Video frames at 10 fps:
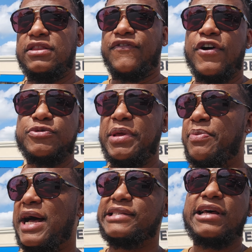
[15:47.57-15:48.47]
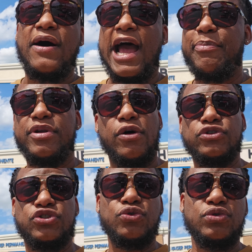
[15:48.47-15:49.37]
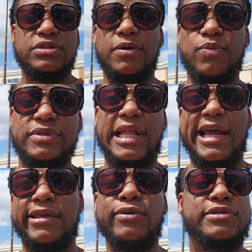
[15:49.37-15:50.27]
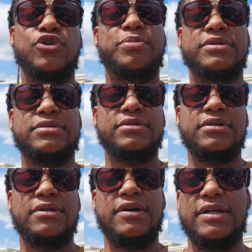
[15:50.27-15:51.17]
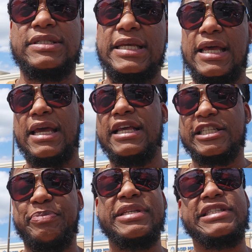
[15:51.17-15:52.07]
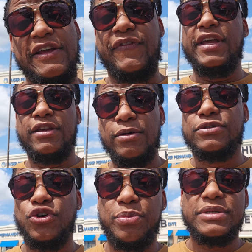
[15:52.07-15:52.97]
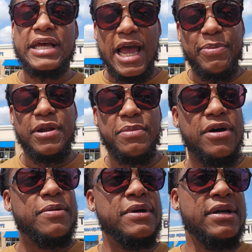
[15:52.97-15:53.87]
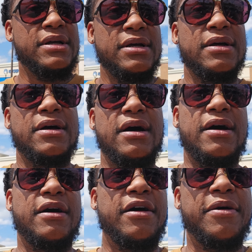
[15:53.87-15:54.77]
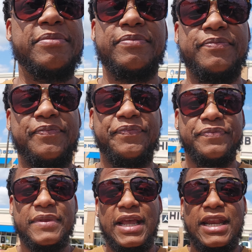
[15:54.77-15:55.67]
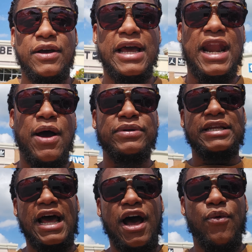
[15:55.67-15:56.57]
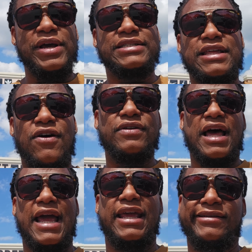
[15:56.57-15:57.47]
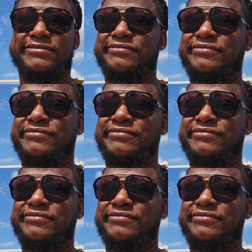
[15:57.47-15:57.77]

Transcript: the first people I saw hyping those shoes up was like YouTubers. You know what I'm saying? Specific YouTubers hyping them up. Um, and it, and I was and I always thought like